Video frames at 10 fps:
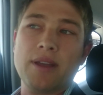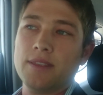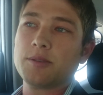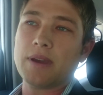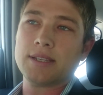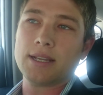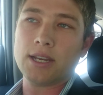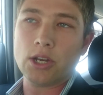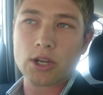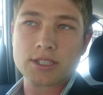and this
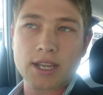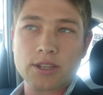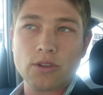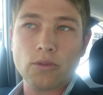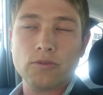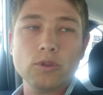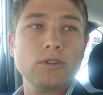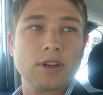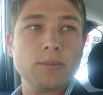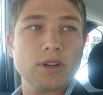basically looks at your
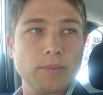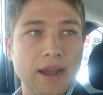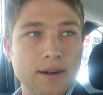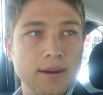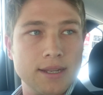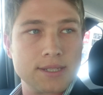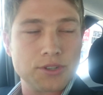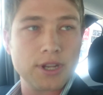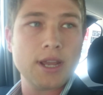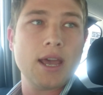full criminal background
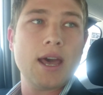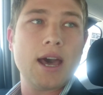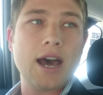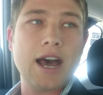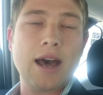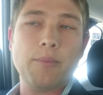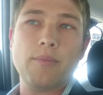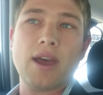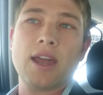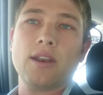history.
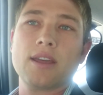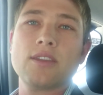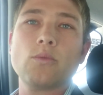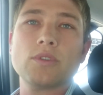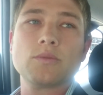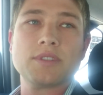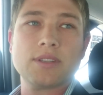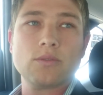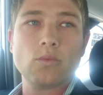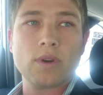And I think what
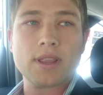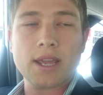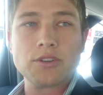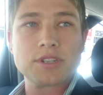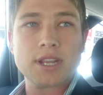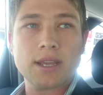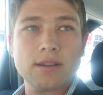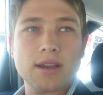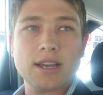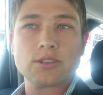was one of the interesting
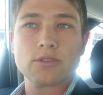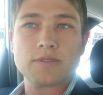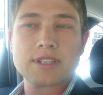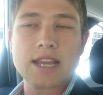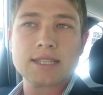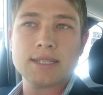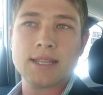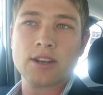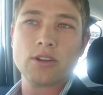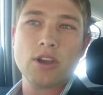sort of stats
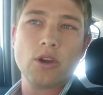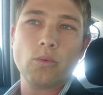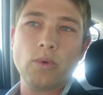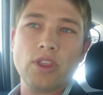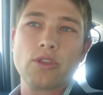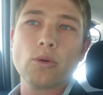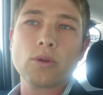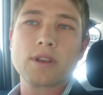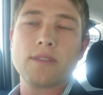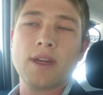is that we
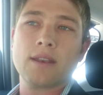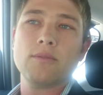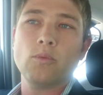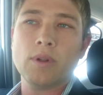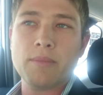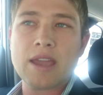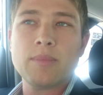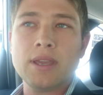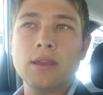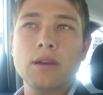thought that, well,
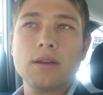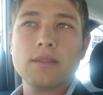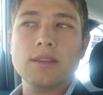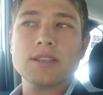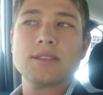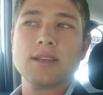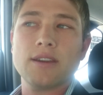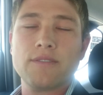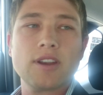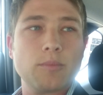maybe this
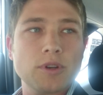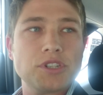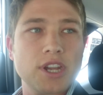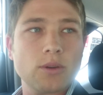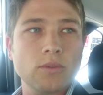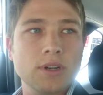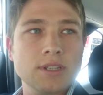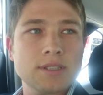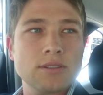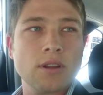fingerprint check
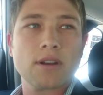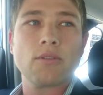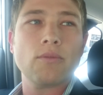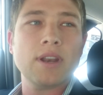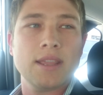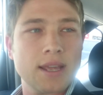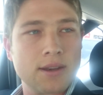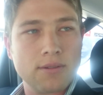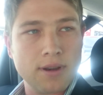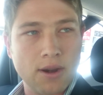was not really that